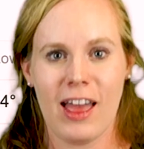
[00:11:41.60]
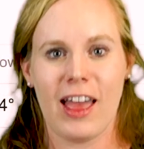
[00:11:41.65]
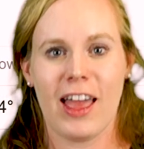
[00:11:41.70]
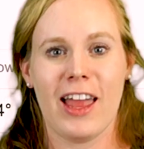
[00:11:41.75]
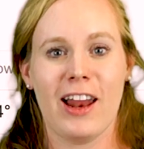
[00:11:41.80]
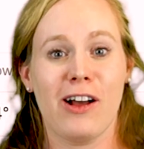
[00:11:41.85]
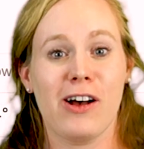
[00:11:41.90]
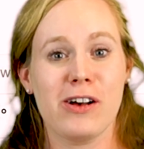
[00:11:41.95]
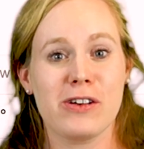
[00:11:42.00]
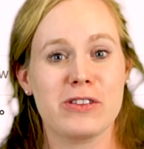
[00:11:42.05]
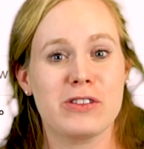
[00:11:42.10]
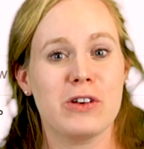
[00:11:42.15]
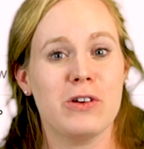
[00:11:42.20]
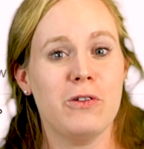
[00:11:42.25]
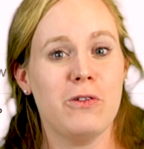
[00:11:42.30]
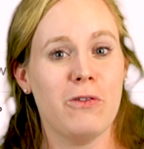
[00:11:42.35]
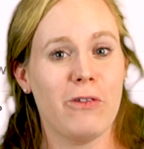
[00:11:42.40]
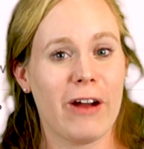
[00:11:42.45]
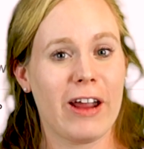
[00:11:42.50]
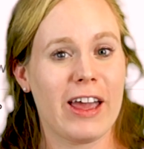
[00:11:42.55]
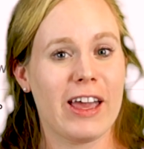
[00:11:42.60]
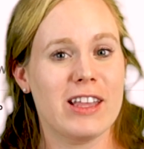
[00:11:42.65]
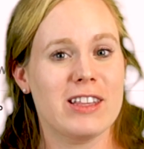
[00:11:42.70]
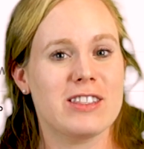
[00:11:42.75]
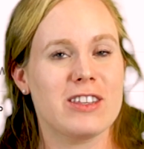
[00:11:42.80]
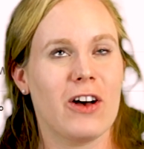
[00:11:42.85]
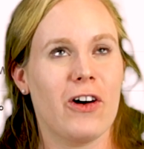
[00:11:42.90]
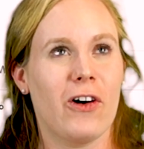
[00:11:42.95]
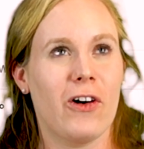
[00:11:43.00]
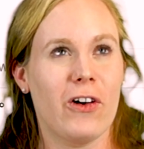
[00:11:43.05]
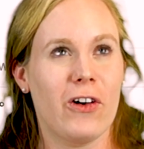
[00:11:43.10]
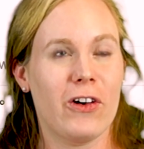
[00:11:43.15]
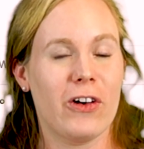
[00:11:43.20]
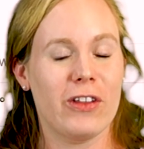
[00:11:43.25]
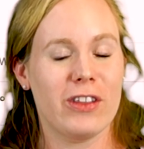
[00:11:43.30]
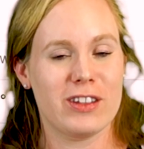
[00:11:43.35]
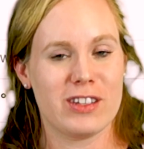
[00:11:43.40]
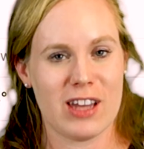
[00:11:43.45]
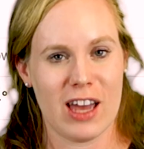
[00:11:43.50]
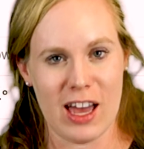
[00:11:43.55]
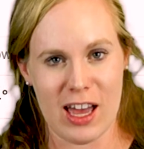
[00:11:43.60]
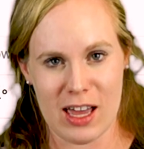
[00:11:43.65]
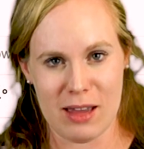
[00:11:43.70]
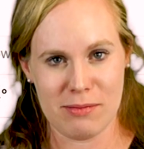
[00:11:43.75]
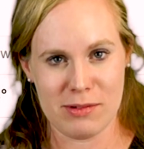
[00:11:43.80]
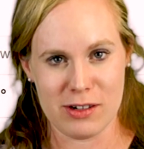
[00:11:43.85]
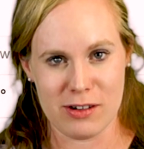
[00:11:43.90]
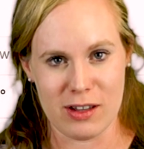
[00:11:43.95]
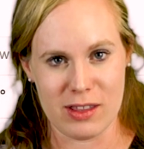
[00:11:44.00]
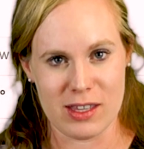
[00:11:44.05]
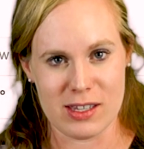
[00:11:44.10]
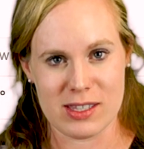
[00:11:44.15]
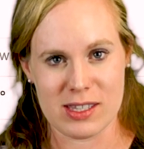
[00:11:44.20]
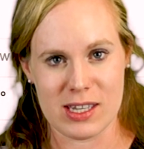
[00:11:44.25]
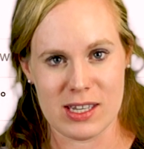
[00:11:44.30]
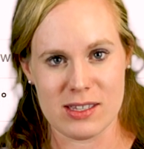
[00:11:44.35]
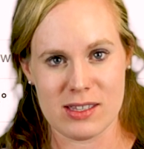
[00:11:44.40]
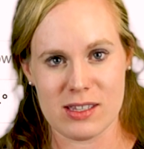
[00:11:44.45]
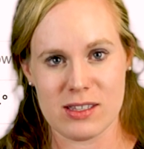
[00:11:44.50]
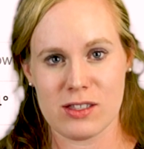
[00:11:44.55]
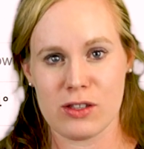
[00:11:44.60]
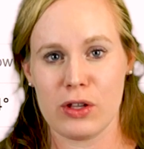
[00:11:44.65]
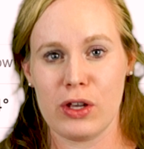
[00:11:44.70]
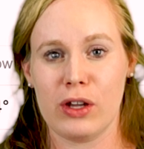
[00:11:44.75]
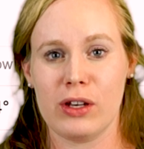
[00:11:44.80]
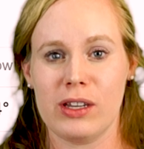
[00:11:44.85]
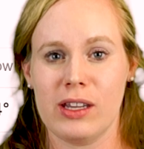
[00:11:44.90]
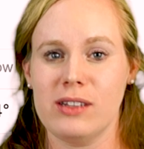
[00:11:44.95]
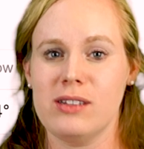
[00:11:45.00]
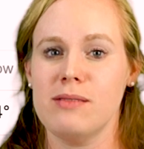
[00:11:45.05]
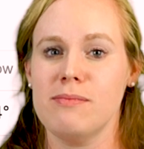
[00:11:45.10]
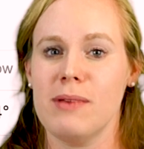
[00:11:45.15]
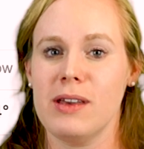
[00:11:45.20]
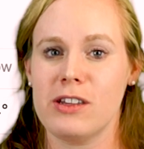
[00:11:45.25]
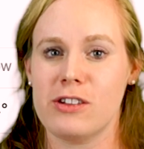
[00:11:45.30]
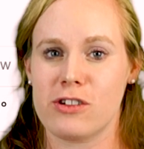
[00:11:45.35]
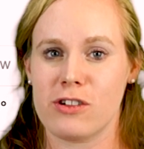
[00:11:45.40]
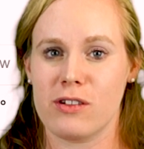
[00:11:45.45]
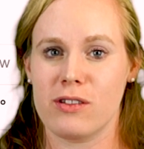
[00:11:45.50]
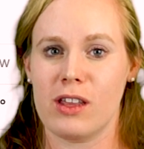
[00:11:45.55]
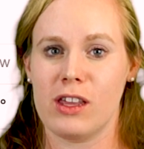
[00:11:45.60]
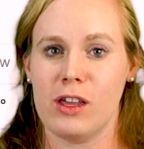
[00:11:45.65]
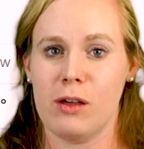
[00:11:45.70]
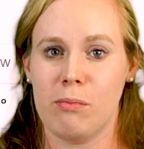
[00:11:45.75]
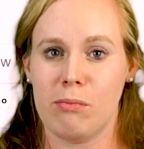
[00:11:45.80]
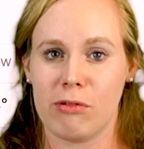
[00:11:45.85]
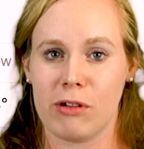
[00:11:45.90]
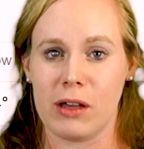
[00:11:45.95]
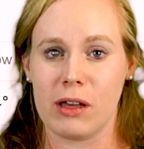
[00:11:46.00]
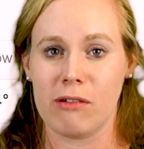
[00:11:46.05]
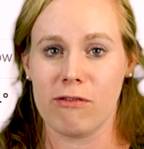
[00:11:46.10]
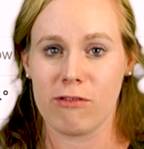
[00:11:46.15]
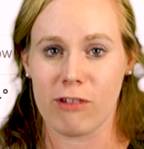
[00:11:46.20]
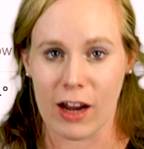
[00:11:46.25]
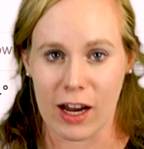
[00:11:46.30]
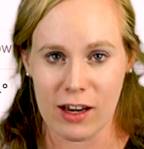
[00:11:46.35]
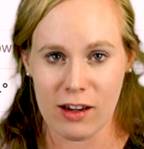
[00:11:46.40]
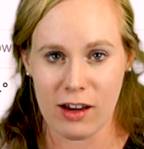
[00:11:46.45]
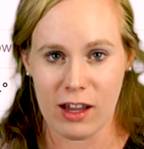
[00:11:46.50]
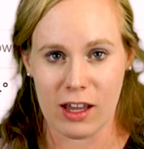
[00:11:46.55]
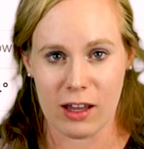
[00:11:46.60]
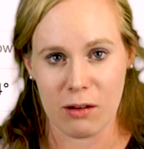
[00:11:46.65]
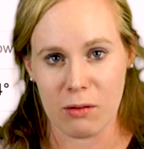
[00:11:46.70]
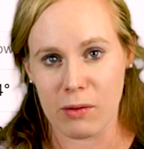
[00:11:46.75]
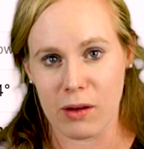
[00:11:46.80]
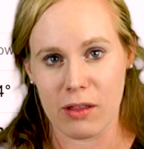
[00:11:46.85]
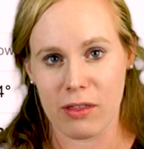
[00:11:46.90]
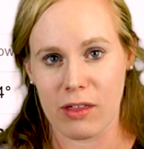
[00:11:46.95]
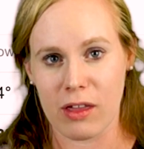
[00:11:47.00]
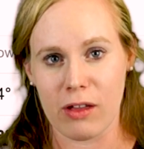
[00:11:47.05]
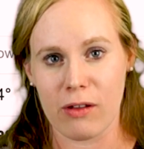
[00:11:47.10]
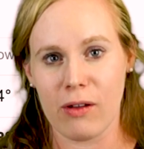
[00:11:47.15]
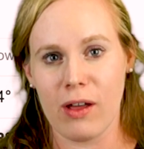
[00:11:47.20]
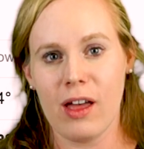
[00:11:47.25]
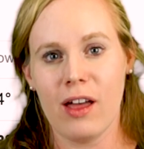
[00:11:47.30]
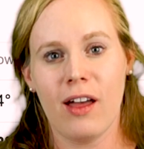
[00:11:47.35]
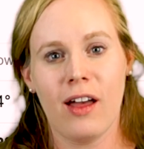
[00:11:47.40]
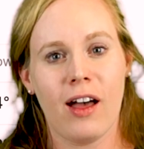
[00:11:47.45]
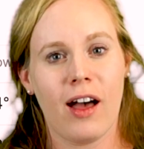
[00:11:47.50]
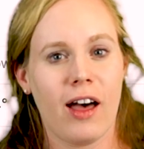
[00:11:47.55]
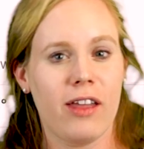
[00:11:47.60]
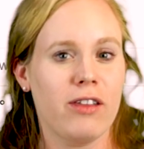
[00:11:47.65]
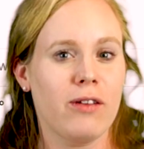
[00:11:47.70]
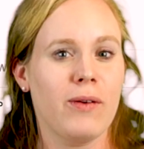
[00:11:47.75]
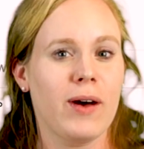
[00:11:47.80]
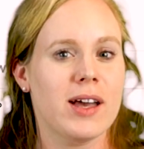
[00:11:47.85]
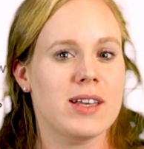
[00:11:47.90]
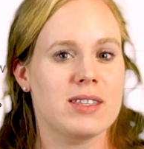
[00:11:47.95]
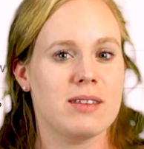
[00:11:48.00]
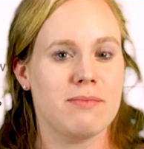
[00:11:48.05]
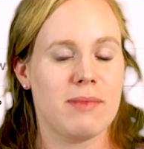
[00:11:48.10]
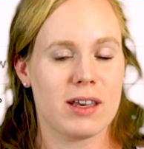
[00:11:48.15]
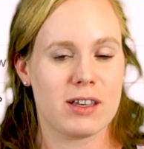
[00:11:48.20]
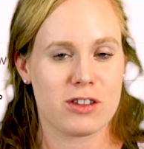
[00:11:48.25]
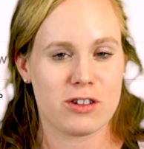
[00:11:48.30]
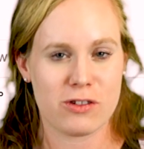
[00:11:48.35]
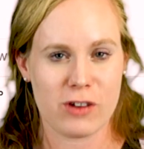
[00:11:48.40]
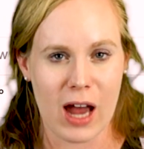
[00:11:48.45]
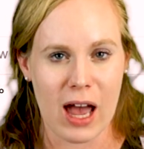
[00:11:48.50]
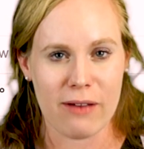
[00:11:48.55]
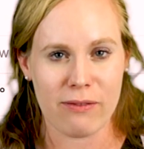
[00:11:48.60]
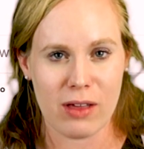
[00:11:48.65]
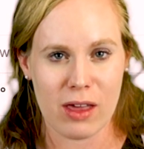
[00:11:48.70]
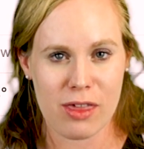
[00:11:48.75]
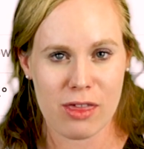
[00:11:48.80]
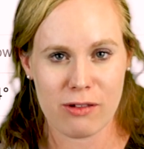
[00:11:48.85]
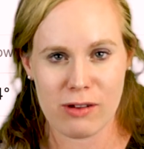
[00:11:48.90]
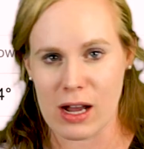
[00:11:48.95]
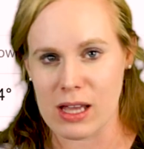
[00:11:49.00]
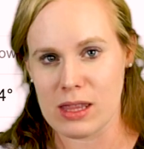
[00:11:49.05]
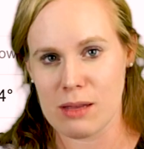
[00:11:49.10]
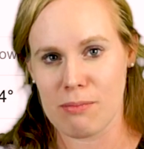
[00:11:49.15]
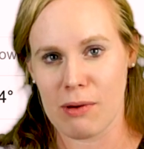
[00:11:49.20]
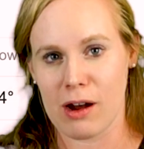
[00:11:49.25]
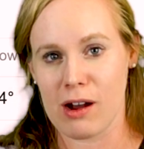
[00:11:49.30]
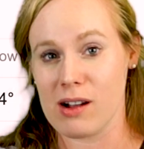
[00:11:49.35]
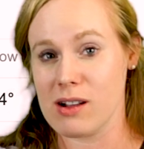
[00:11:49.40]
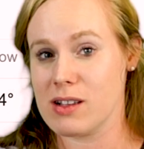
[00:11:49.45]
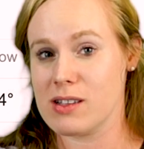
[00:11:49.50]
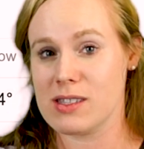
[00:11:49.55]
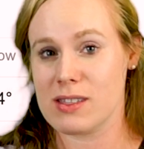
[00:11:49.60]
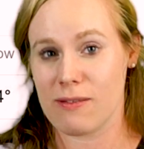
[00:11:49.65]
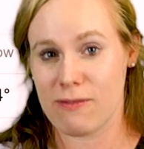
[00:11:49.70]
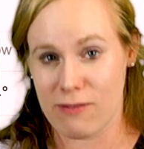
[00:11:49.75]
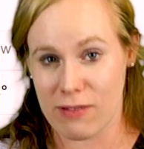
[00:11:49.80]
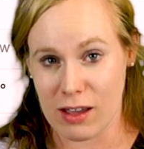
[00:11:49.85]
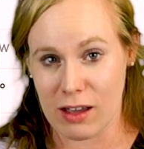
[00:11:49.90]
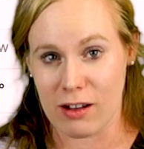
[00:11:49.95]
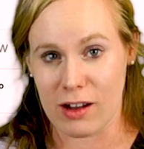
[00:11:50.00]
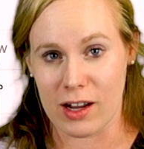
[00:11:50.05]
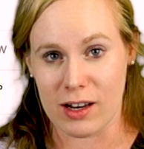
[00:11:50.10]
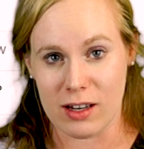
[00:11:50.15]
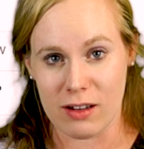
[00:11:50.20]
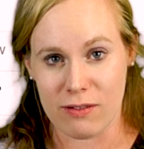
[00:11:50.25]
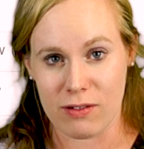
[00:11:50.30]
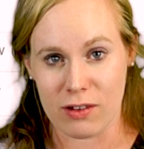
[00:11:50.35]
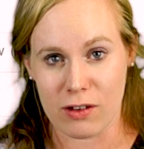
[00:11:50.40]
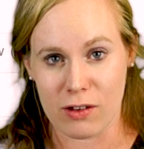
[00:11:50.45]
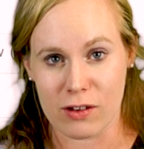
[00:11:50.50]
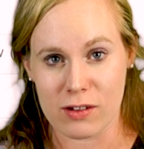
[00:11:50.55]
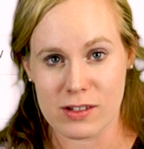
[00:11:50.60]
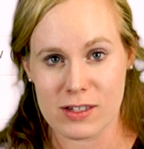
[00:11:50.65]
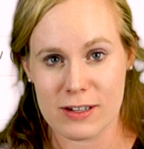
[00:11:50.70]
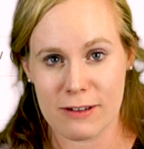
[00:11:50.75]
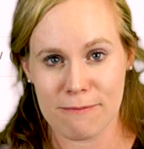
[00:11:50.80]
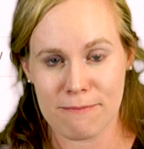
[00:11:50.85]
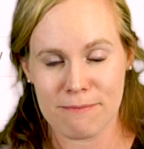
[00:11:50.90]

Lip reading: It also rains all the time during the season, so you need to make sure that you bring rain gear with you. Otherwise, it makes traveling throughout the parks very difficult.